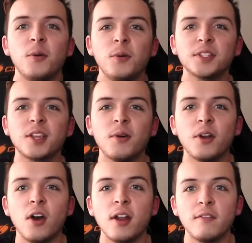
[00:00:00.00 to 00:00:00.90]
What's
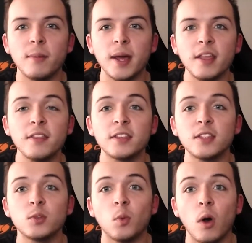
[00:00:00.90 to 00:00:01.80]
going on, everybody?
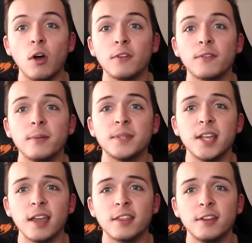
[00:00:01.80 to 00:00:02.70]
This is Walt from
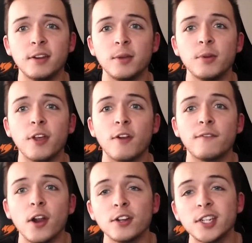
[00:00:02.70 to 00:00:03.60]
TechTheory with our
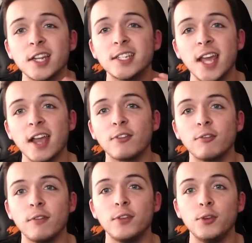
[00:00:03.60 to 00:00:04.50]
first
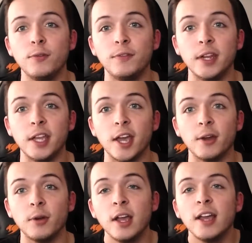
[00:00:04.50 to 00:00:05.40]
tech review
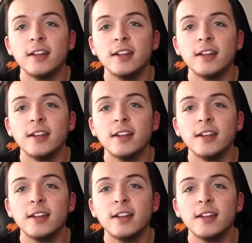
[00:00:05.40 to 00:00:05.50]
video.